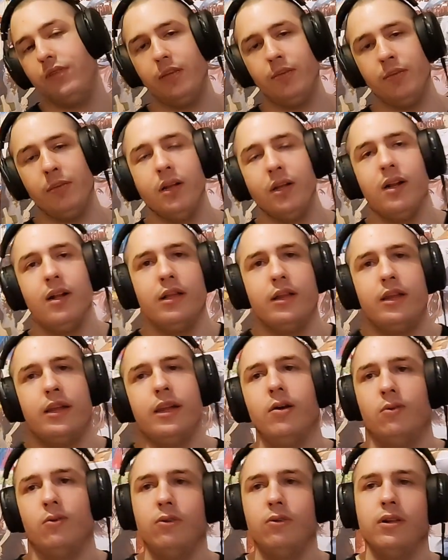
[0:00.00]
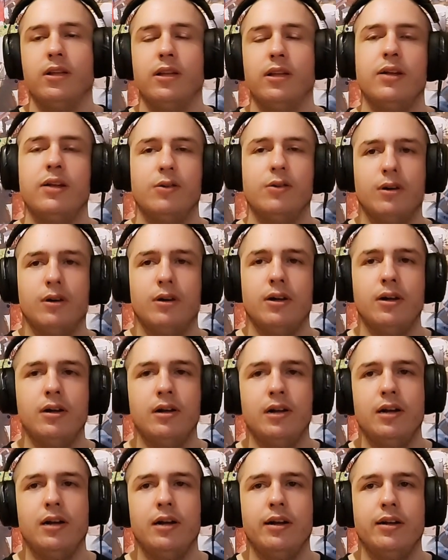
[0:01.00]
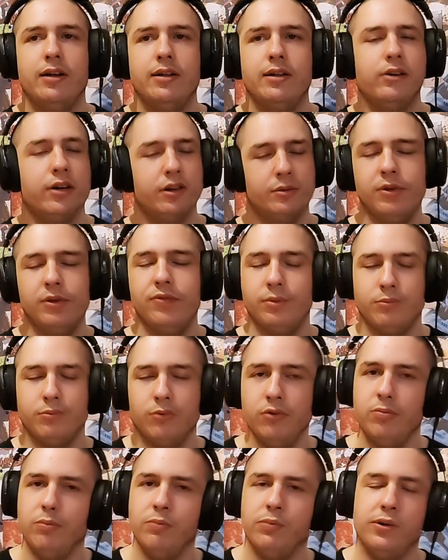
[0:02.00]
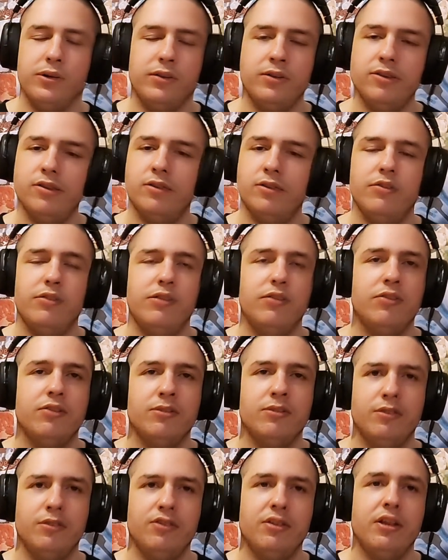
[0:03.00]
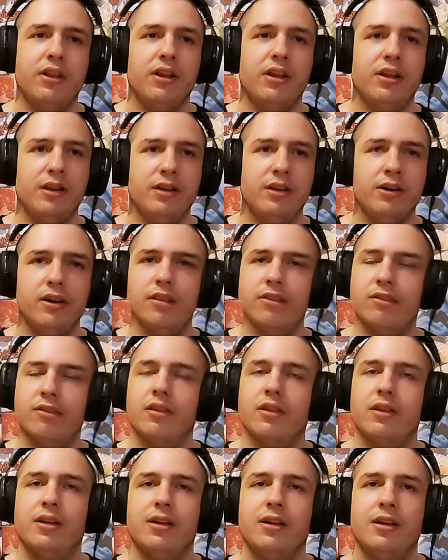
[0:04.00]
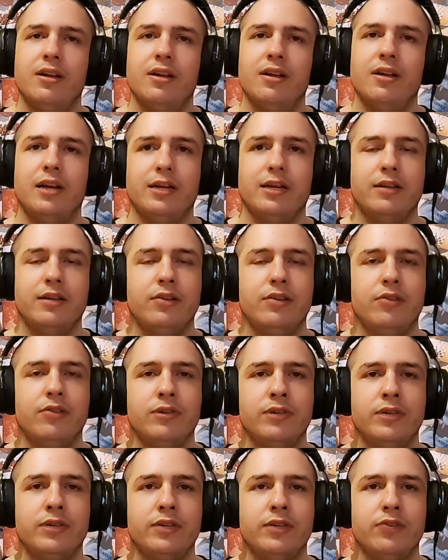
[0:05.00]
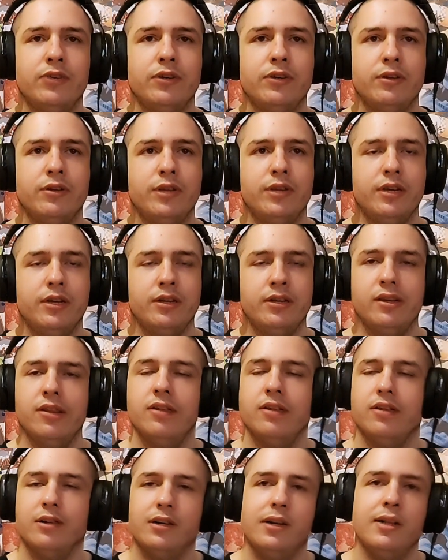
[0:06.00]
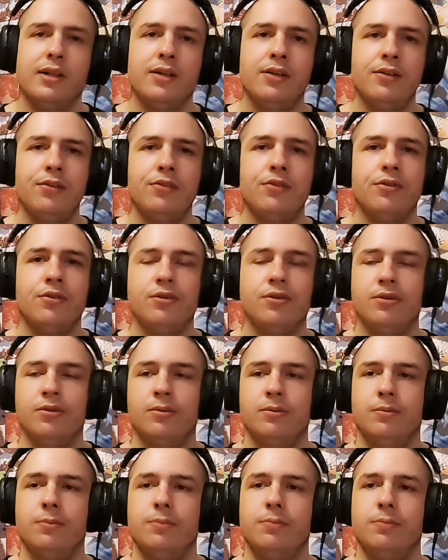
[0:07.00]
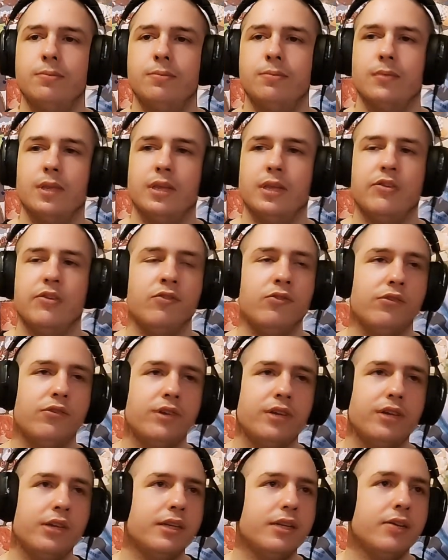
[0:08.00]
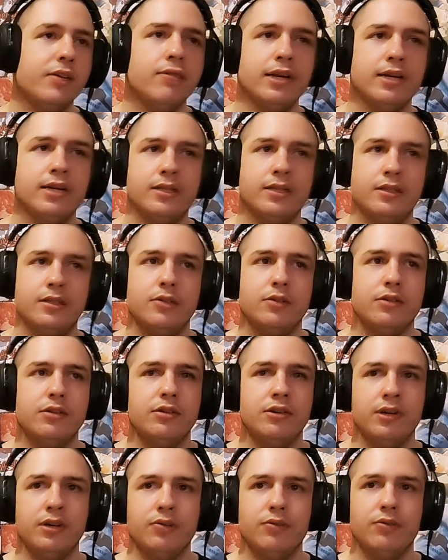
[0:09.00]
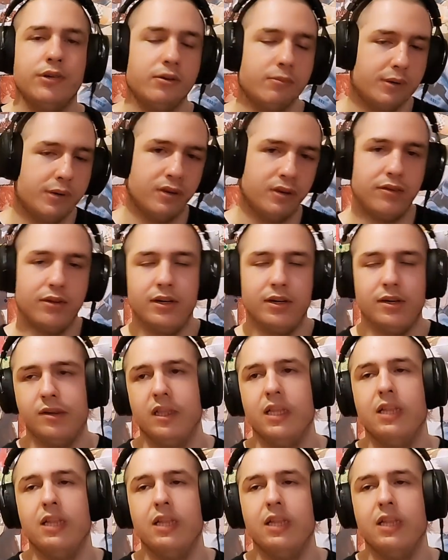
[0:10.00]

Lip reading: them. Now, correct me if I'm wrong, but this is a sad ending, right? Like, they don't get together in the end. So, it's interesting, kind of like the theory I've read about,